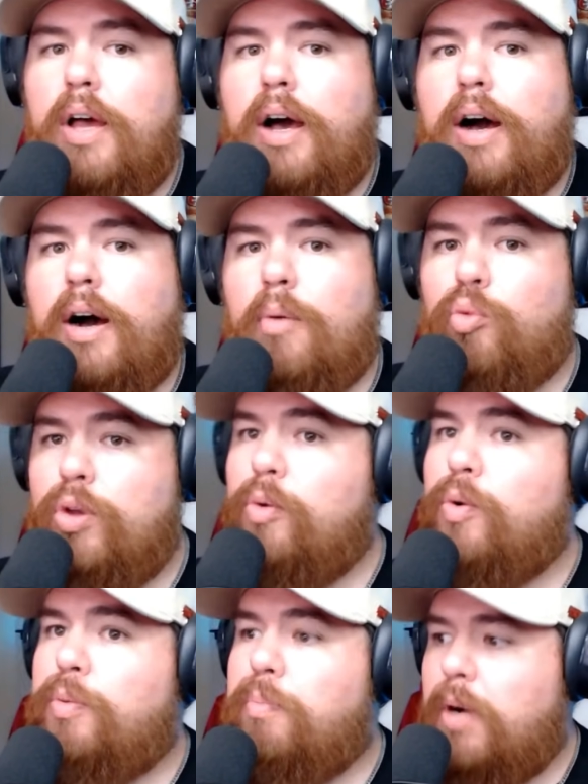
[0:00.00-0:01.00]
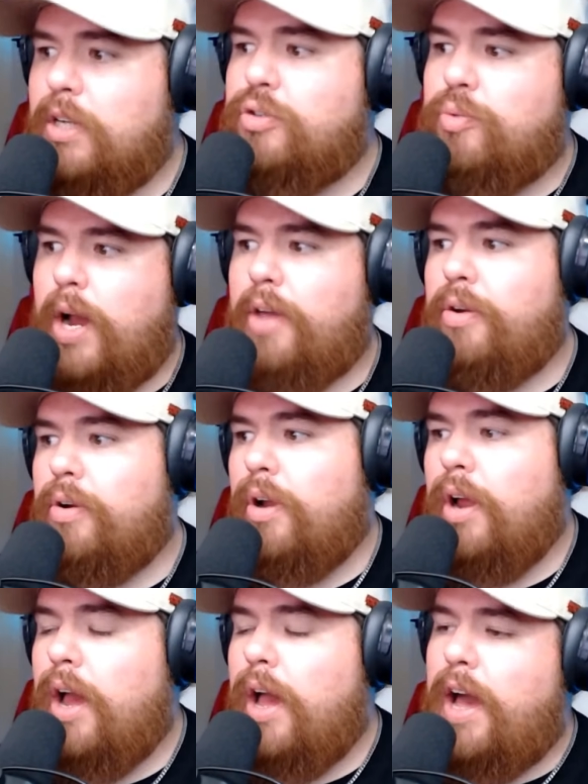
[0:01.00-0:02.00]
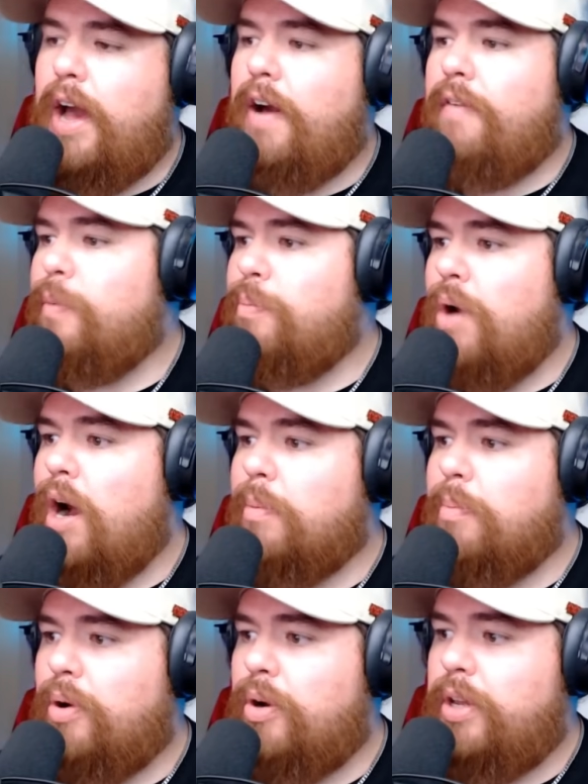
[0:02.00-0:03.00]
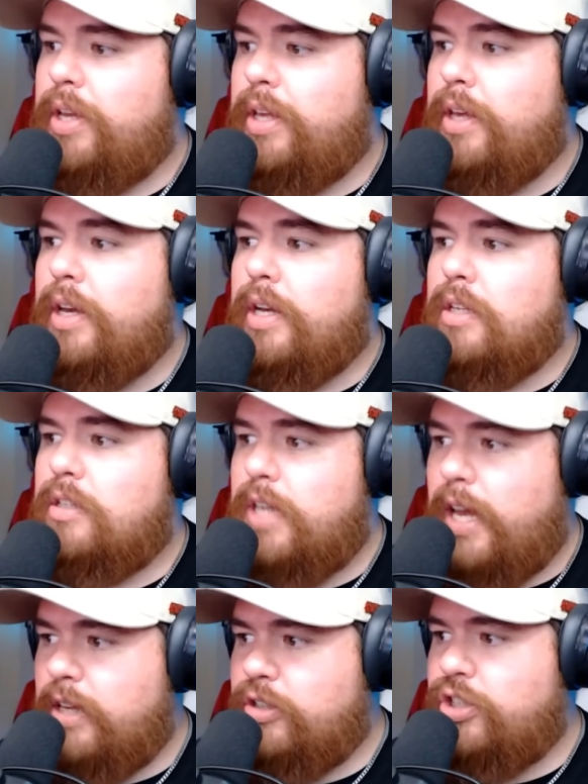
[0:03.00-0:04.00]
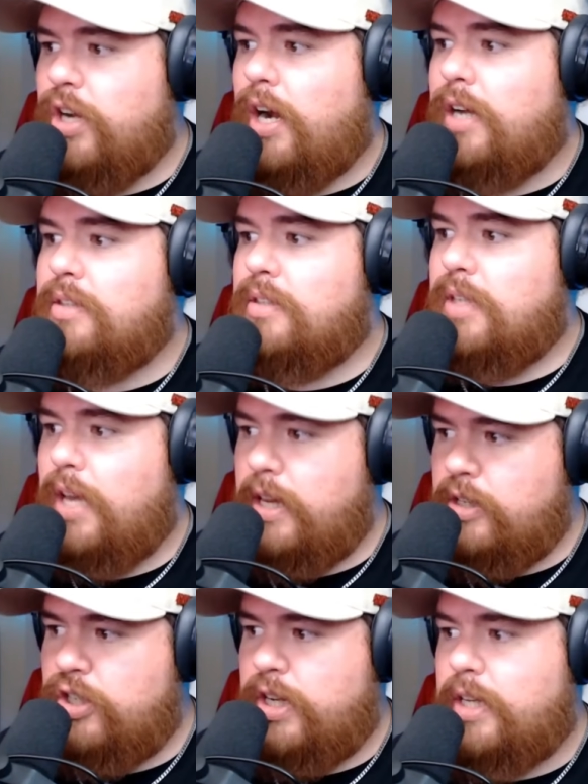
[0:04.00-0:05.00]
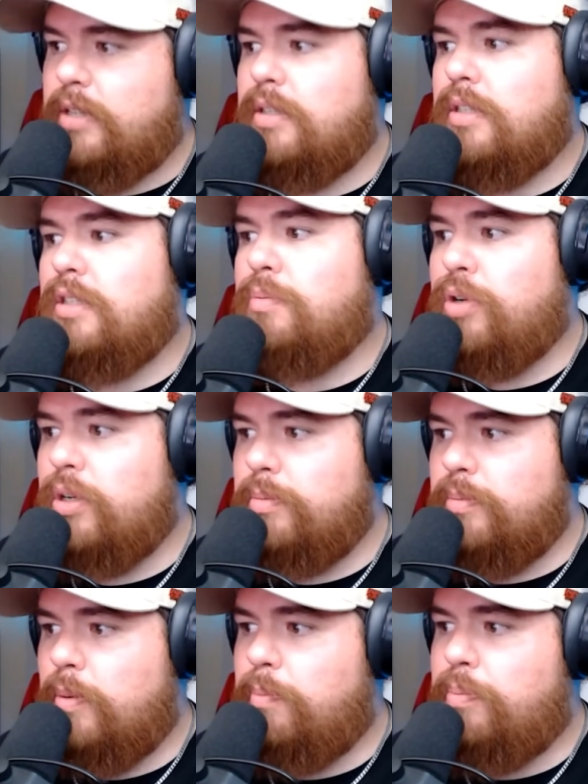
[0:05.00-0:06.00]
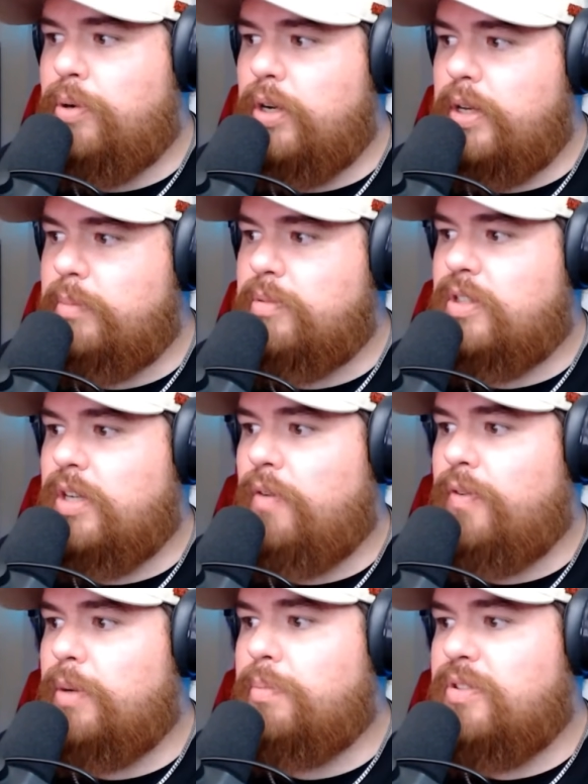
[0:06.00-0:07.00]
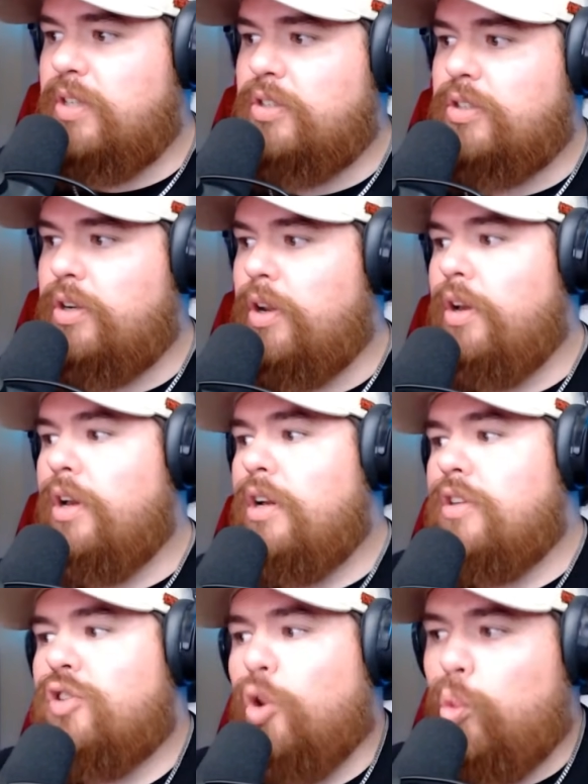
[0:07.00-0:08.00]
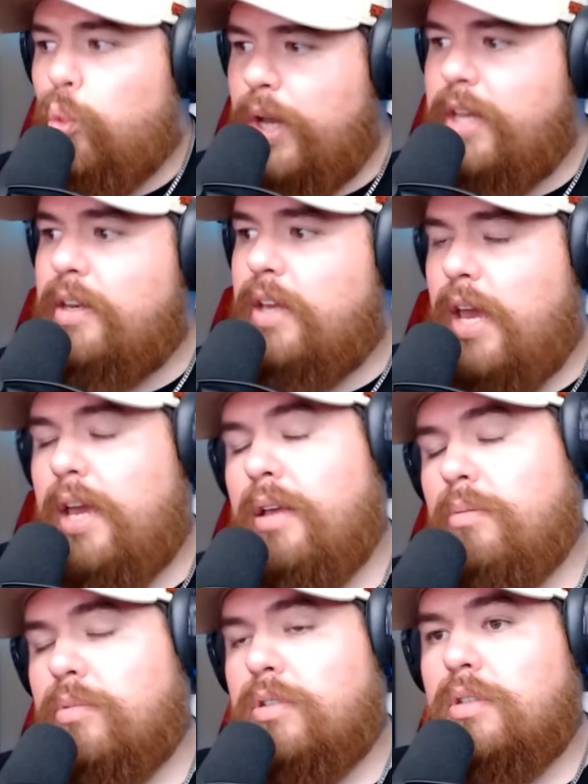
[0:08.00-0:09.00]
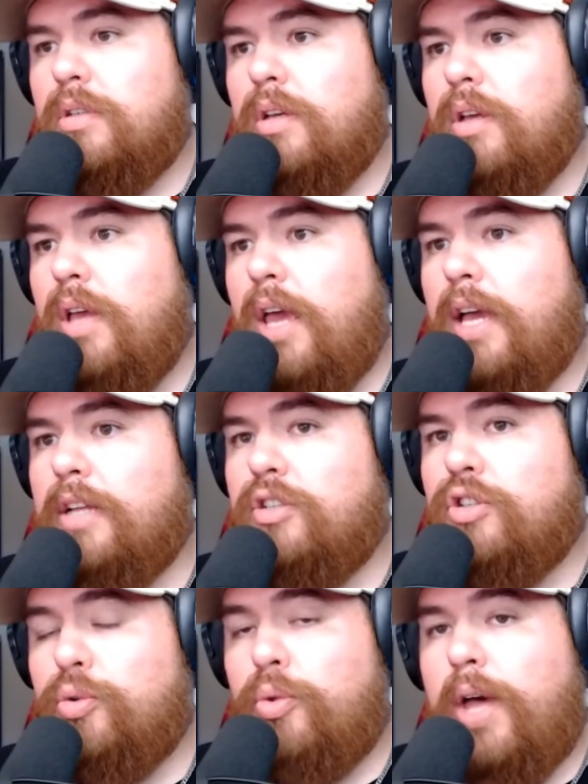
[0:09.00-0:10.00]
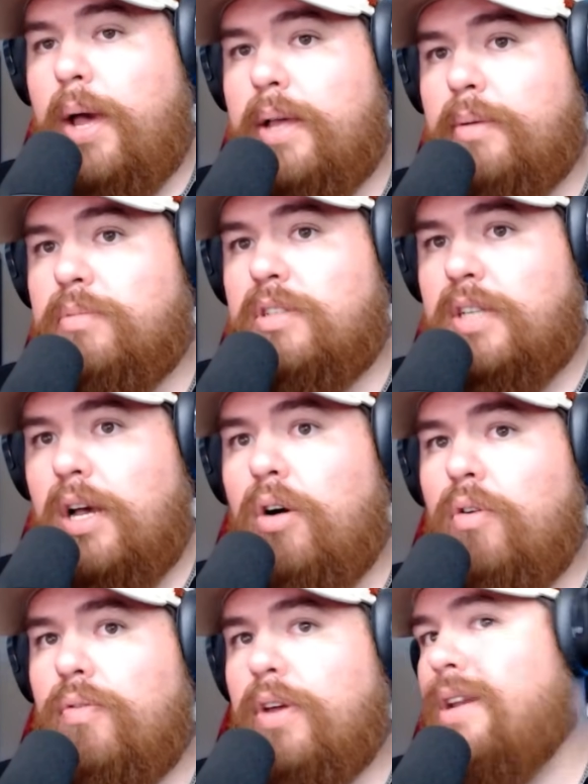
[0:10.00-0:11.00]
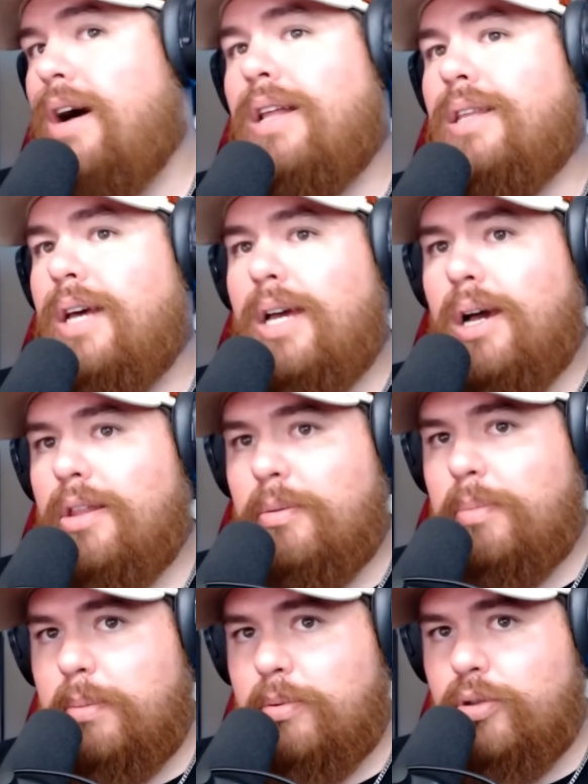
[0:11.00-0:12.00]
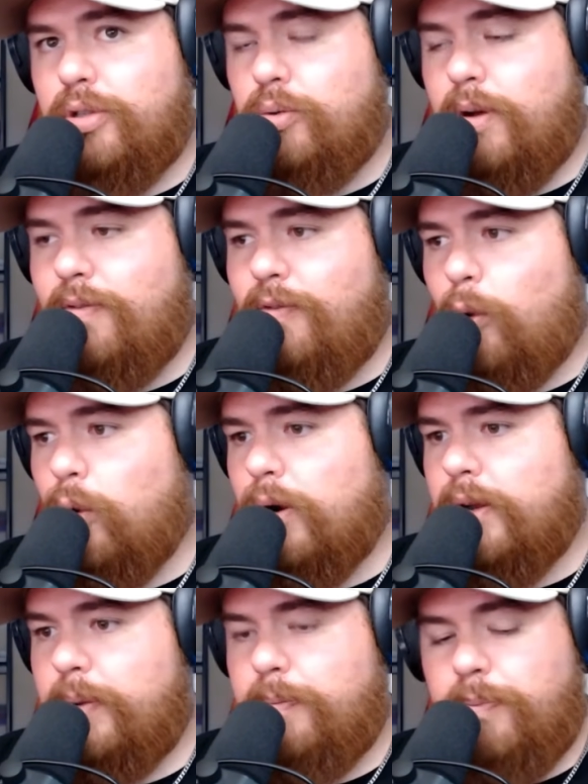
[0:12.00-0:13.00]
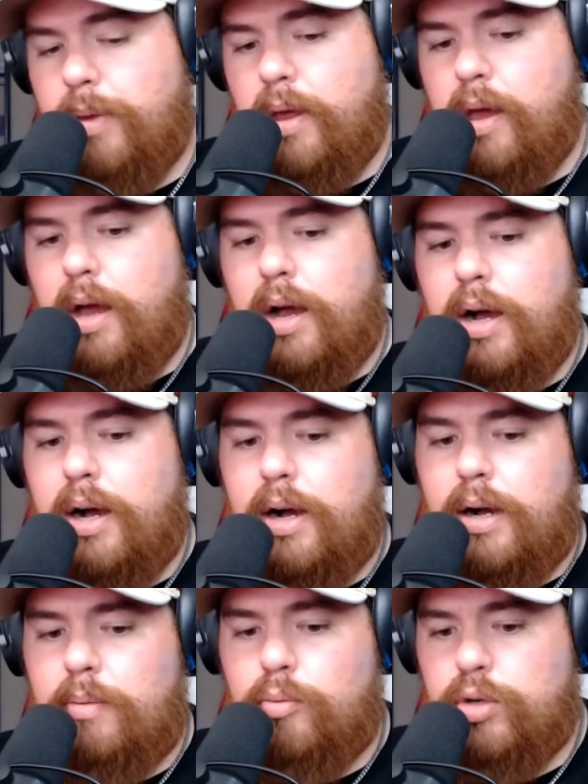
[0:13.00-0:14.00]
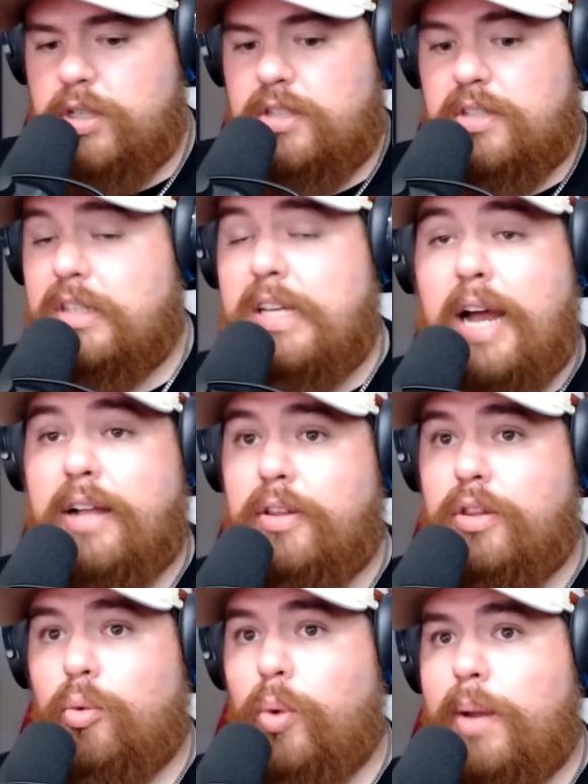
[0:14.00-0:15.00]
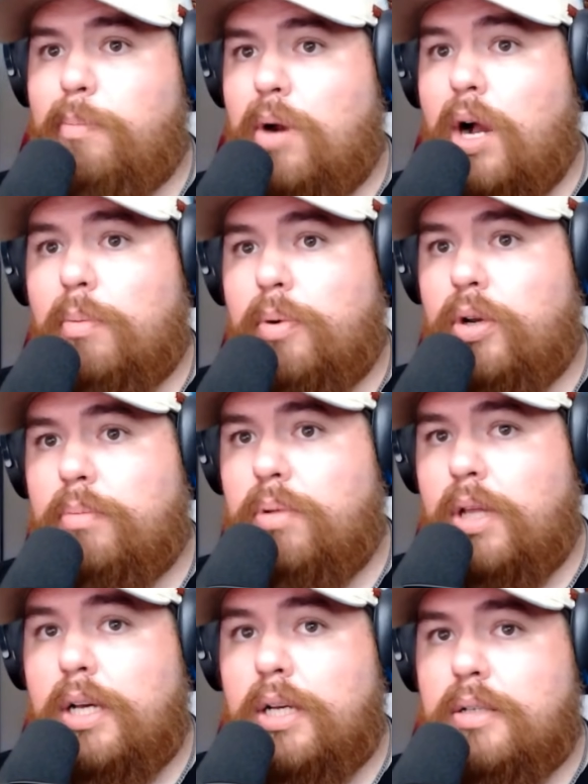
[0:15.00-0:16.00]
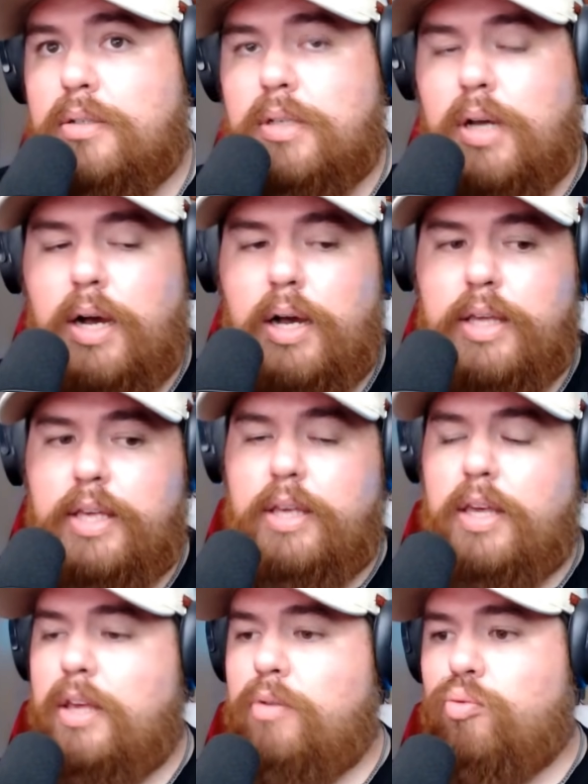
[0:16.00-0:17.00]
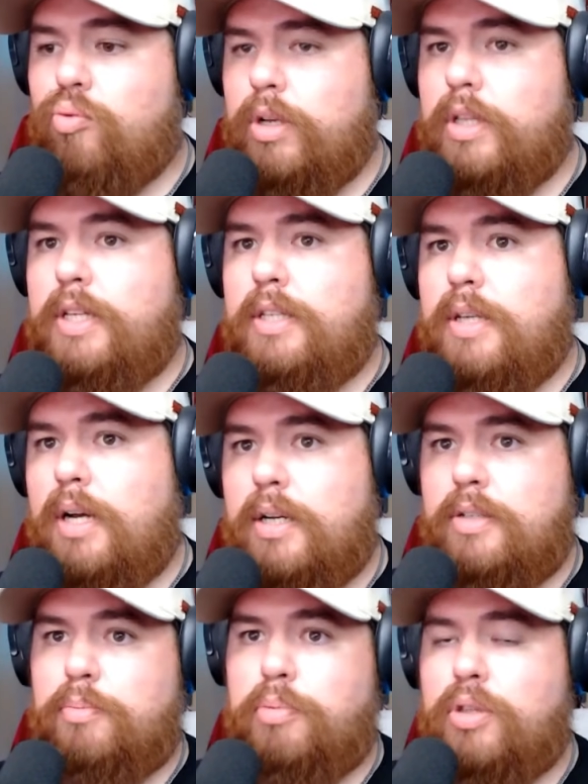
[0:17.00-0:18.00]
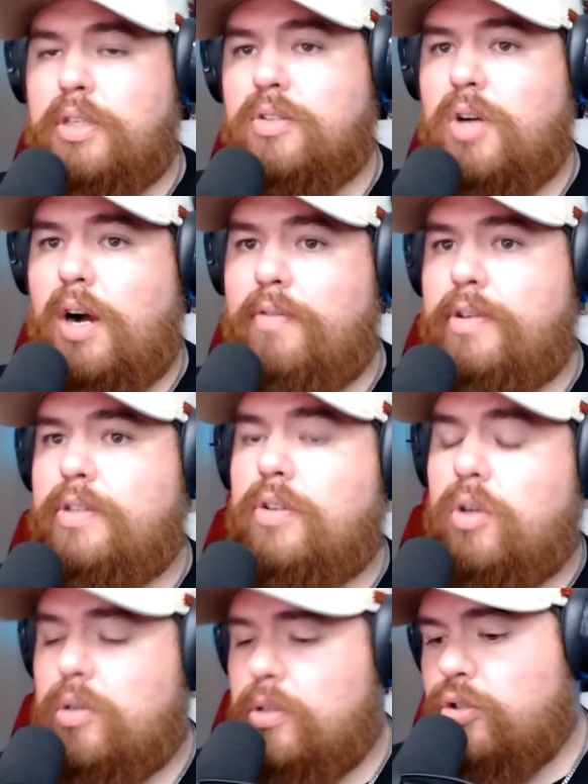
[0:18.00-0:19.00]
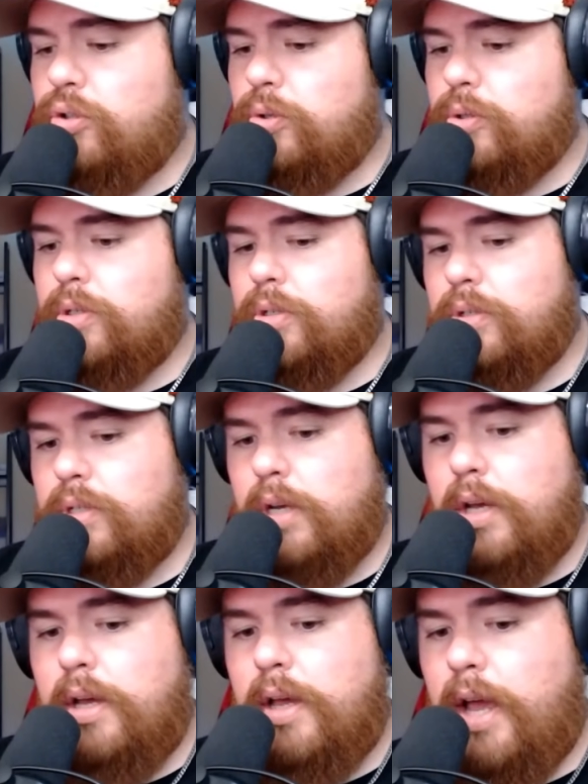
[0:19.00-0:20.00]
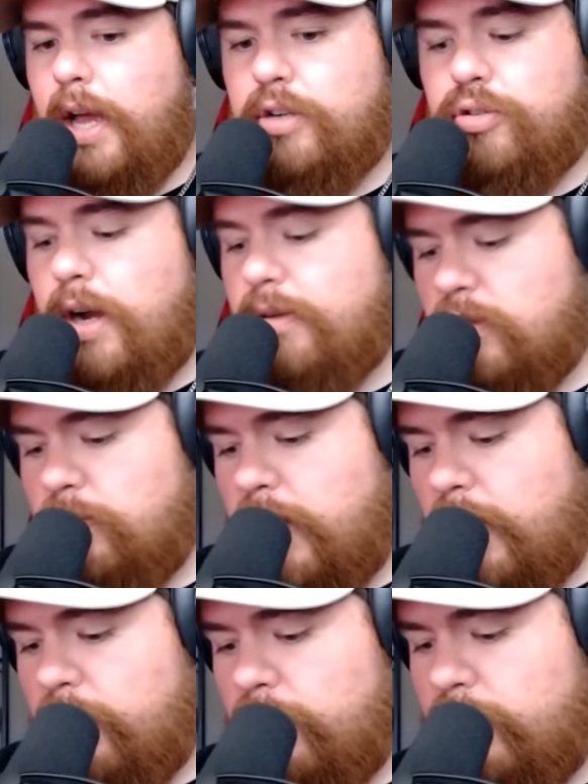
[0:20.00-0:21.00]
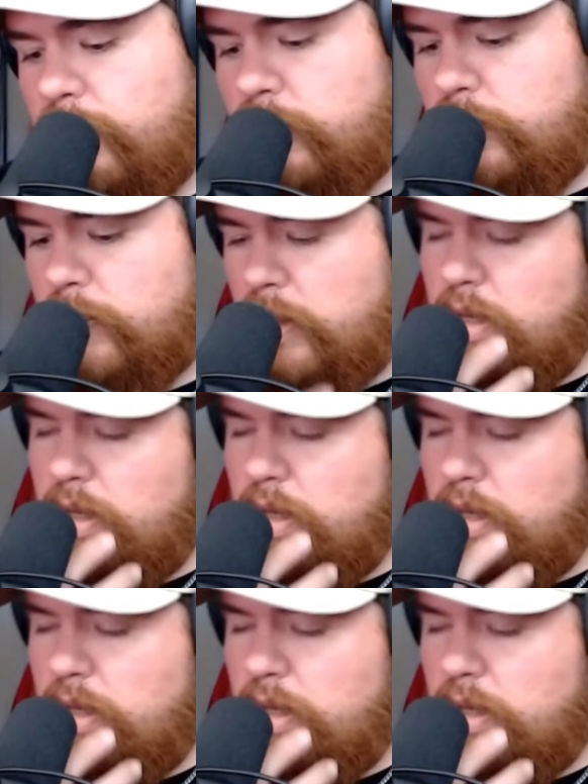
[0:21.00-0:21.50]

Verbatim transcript: Um, we would much rather have Brock Purdy take shots, take chances, put him put himself in a position to win games and do that himself and not let other people do it for him, um, which is exactly the way Brock Purdy plays. Uh, he he really does put this offense on his shoulders and drives him down the field.